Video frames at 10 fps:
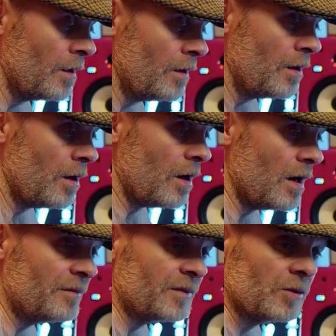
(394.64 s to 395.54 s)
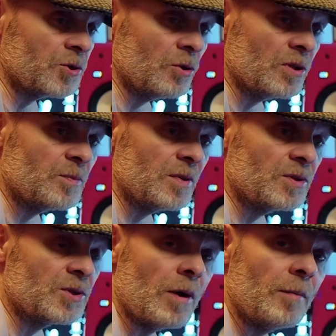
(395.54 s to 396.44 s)
I have no choice but
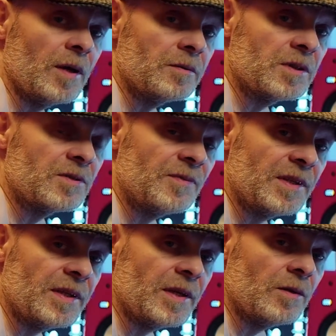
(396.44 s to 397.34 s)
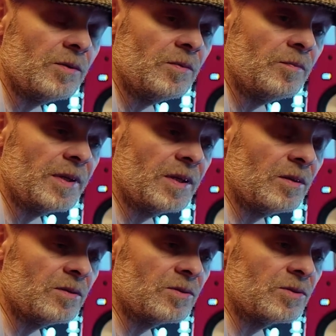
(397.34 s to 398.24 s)
to upload this video,
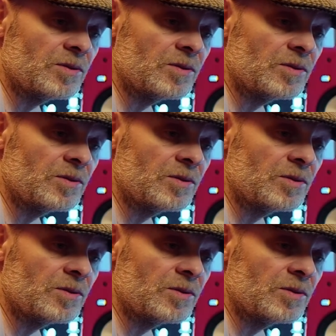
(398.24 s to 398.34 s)
because